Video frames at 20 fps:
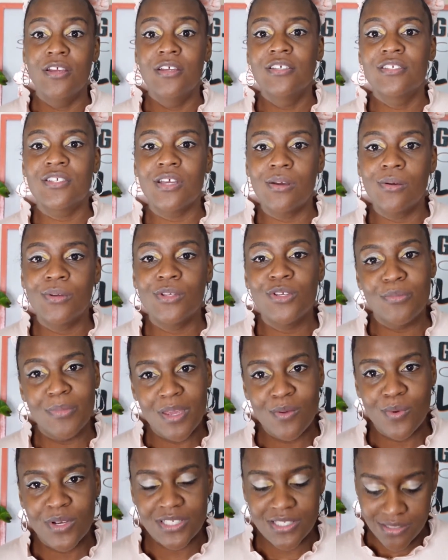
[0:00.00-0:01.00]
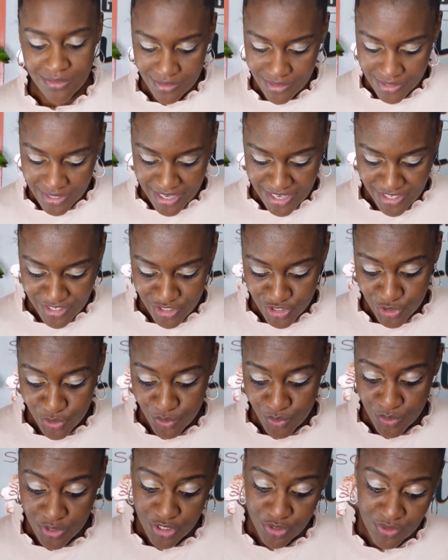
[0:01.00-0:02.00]
So you may want to look into
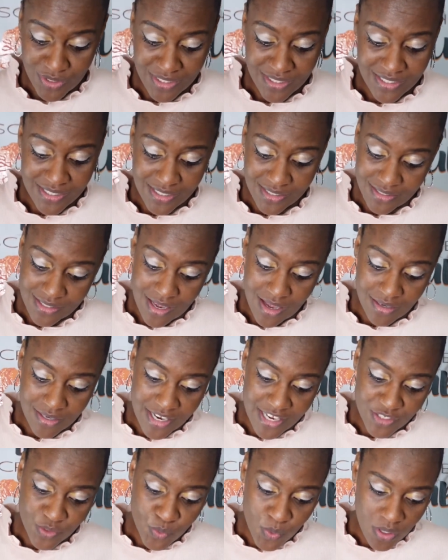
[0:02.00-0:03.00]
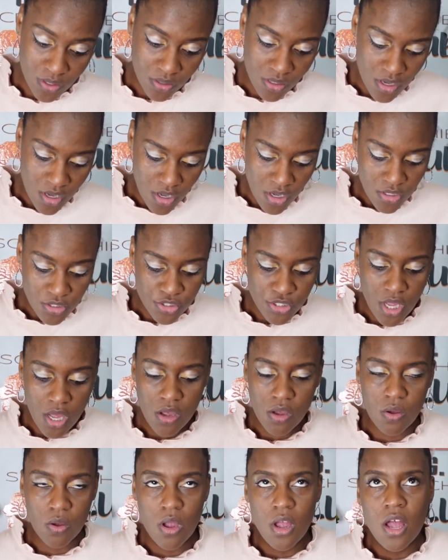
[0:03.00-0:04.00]
using TikTok as well.
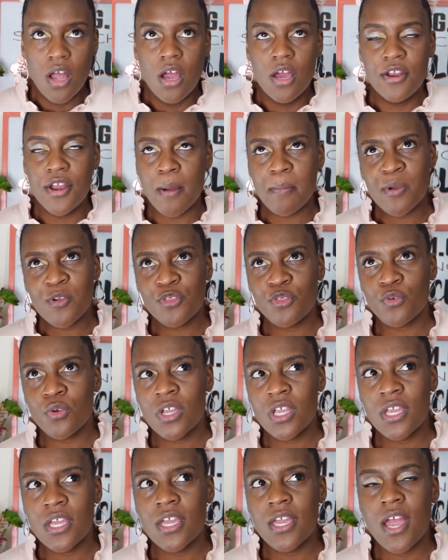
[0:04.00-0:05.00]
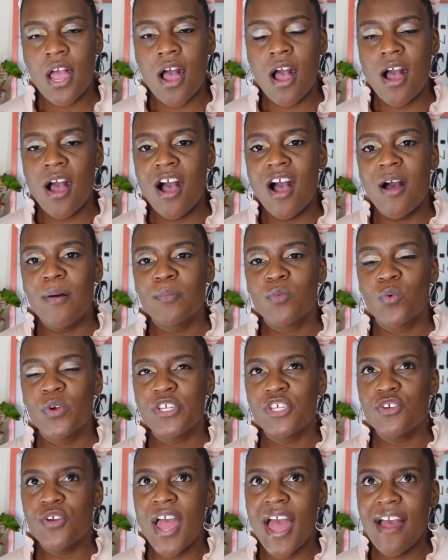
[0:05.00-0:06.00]
So number 3, when
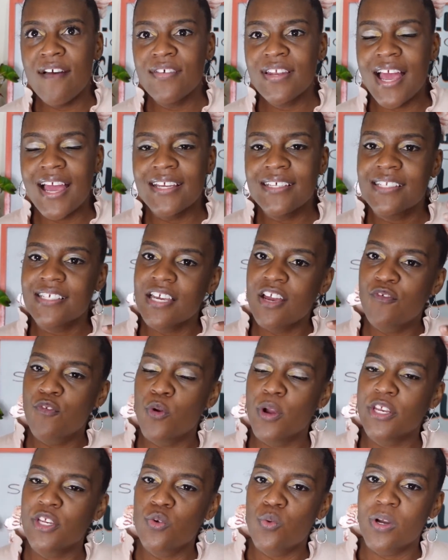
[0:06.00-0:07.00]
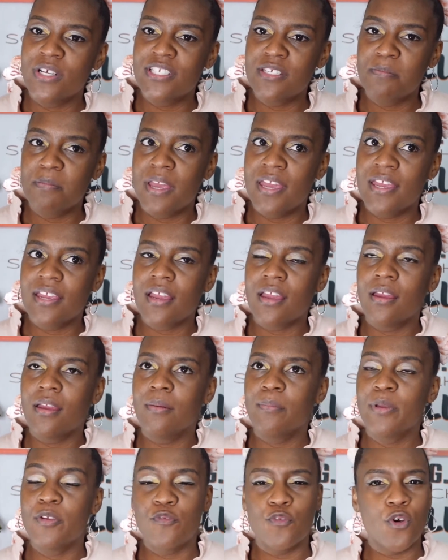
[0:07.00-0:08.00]
you have an idea of what you want to make,
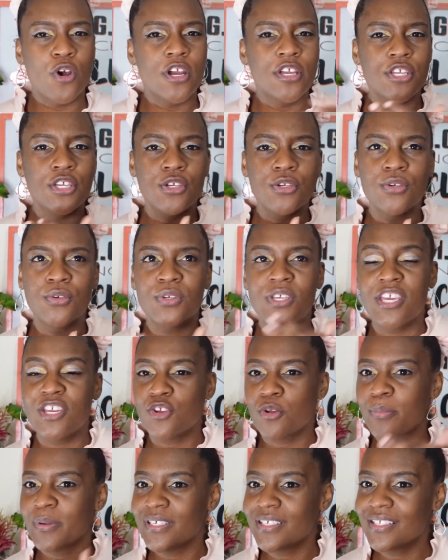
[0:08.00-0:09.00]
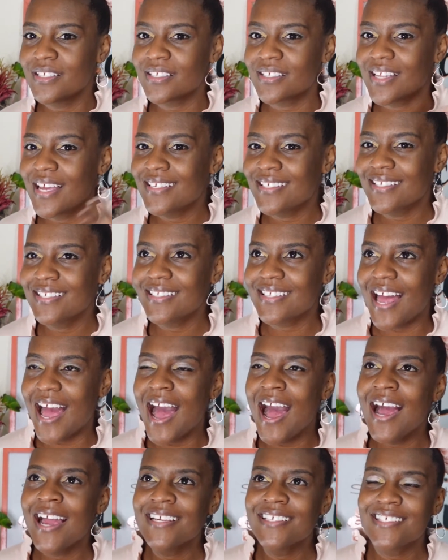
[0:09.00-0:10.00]
before you get your business license,
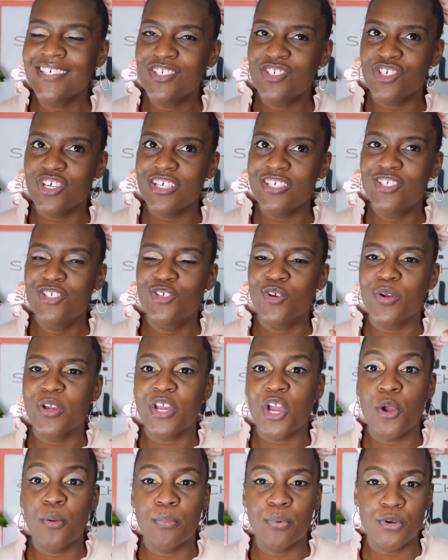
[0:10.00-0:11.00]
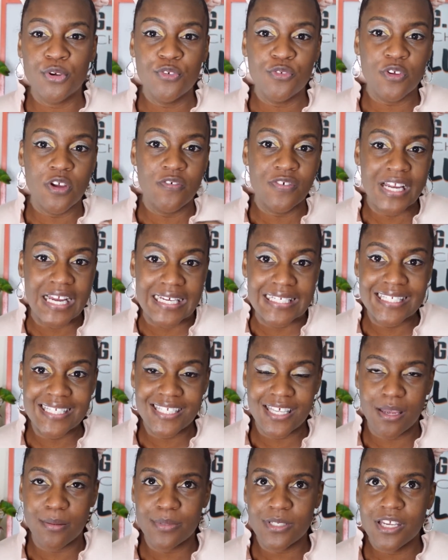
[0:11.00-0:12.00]
I suggest doing a proof of
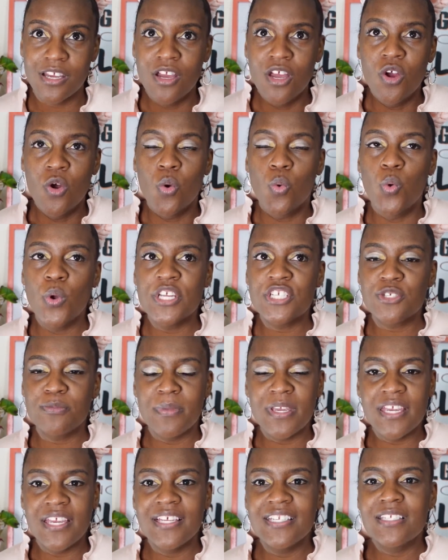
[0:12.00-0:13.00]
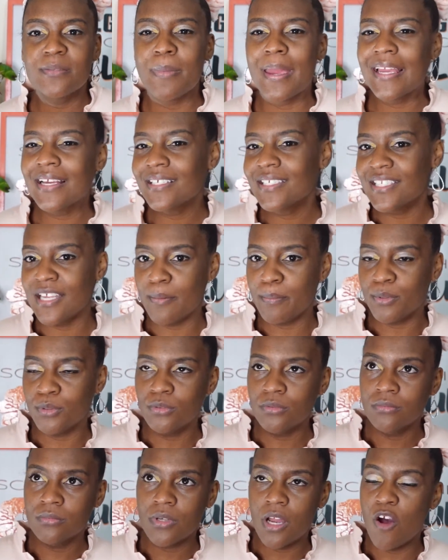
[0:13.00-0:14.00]
concept, which means make a
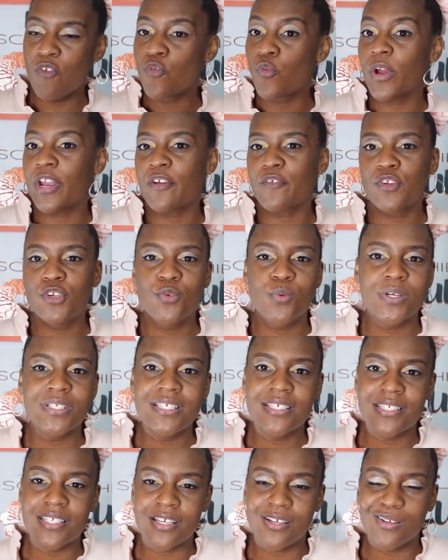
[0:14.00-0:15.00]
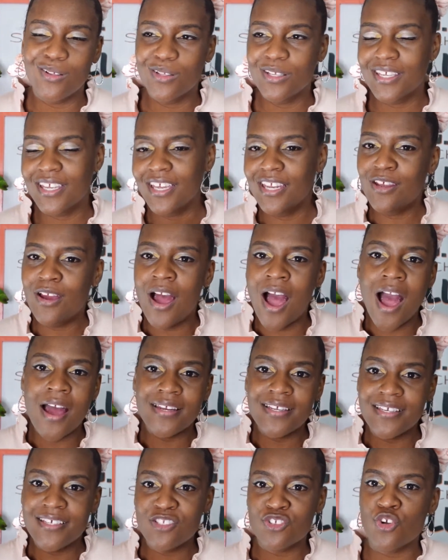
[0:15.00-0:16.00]
sample of whatever you want to sell, get an
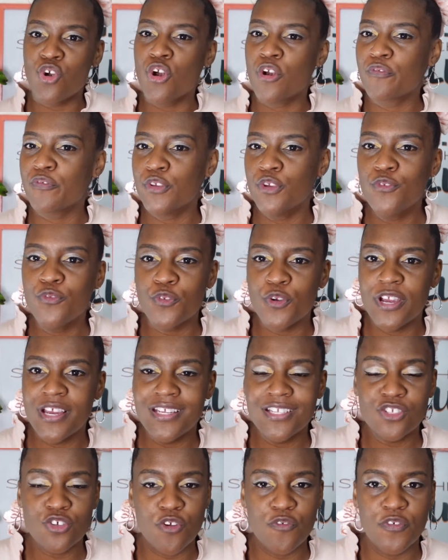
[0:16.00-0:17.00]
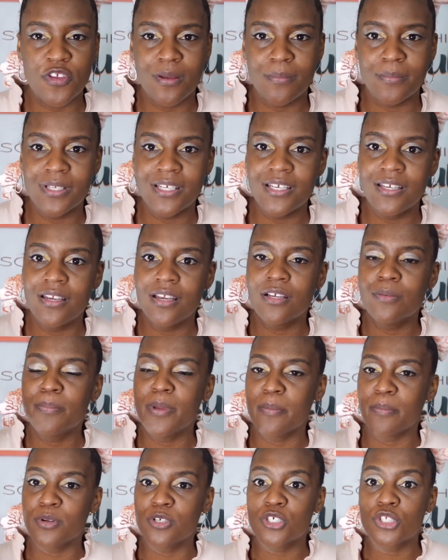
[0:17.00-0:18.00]
audience or a few friends or family
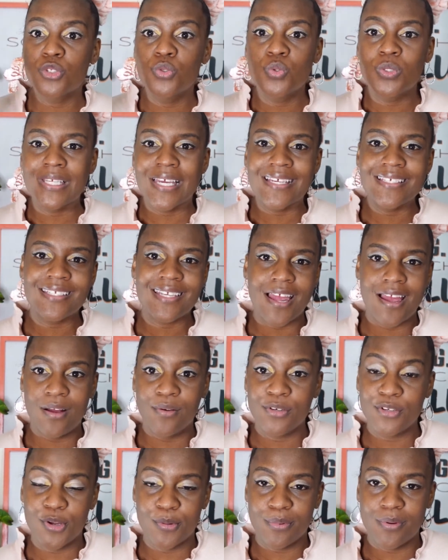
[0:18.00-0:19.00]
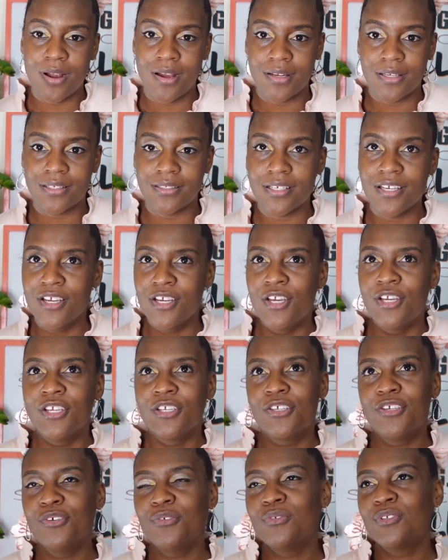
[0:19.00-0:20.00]
members to test out your product.
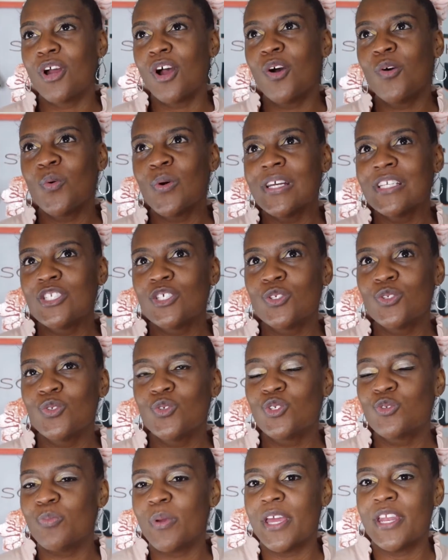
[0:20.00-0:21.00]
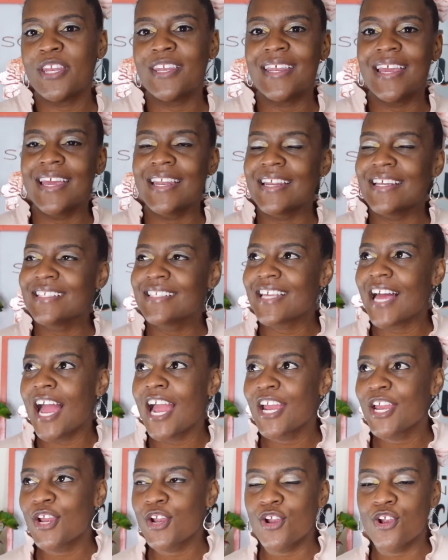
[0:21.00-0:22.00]
You don't want to spend an
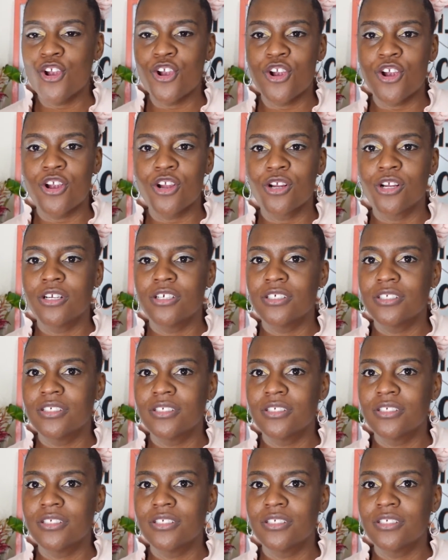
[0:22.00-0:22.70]
entire